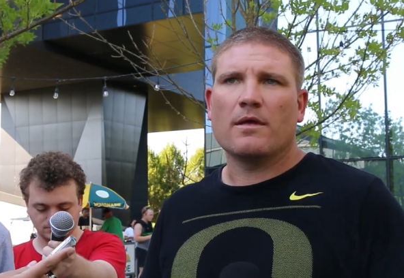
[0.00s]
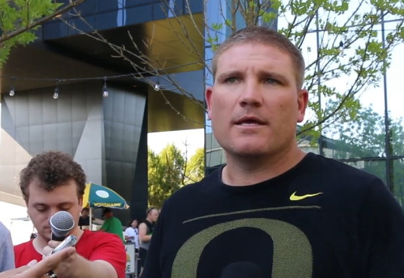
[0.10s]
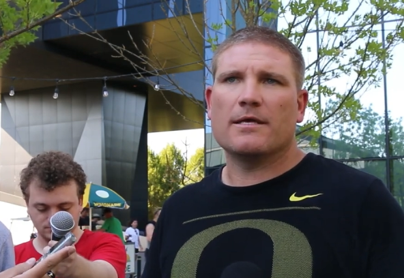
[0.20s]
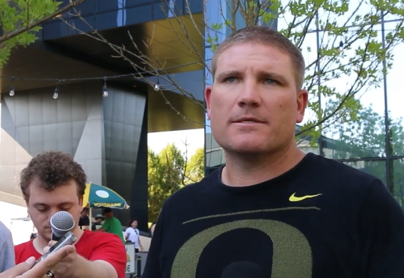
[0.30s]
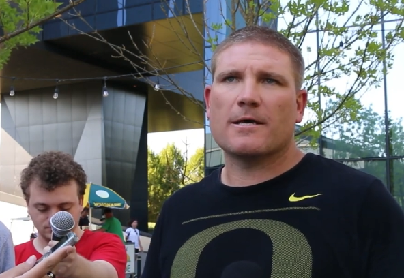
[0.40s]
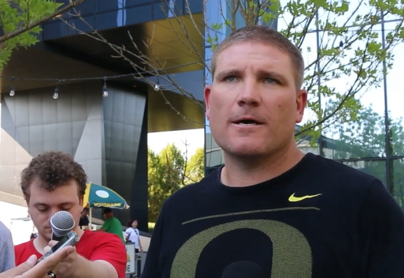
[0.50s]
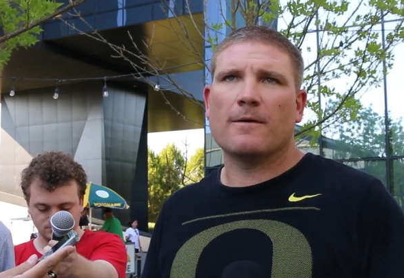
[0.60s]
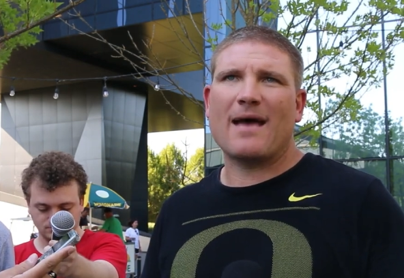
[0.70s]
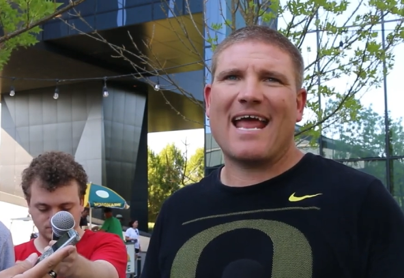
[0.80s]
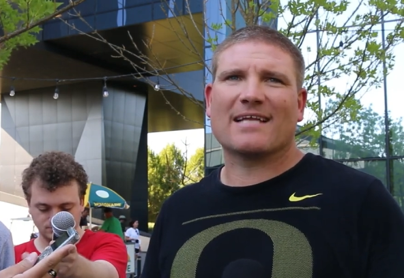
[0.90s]
Speaker 1: is
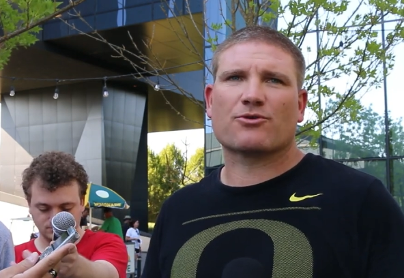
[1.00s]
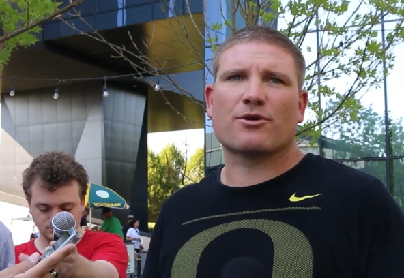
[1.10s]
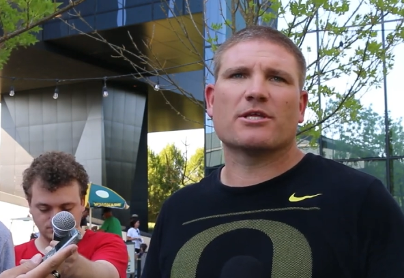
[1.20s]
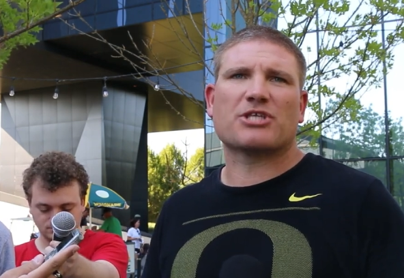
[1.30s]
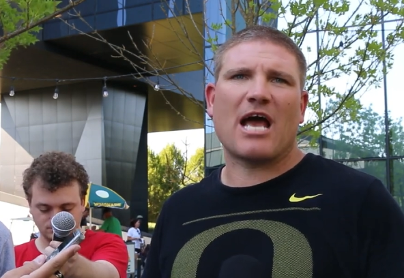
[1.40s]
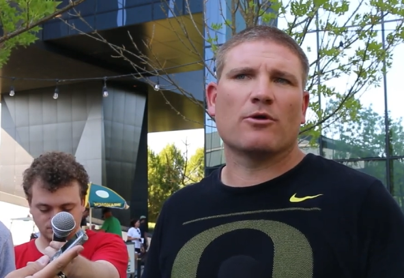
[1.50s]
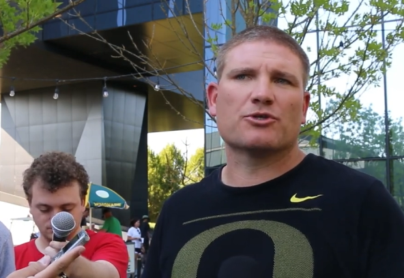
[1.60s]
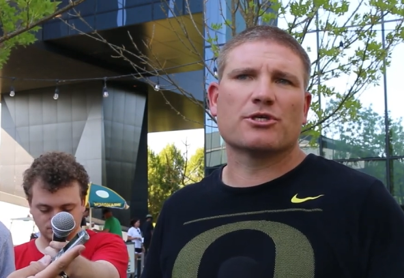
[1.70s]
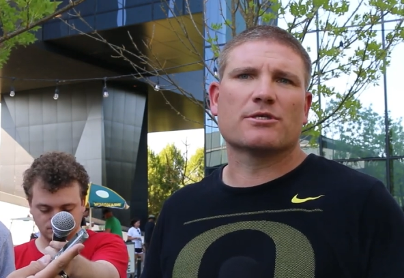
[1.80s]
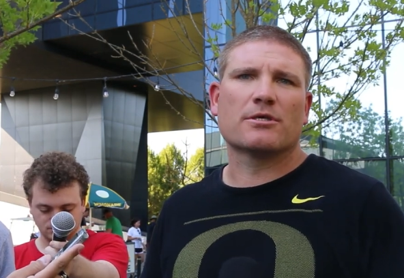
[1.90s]
um, answering the
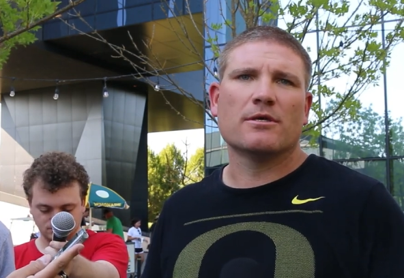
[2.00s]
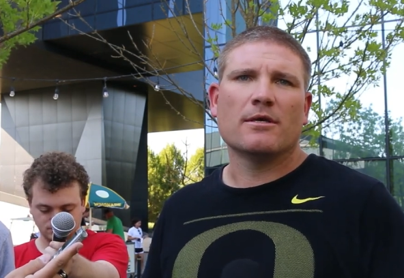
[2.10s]
challenges.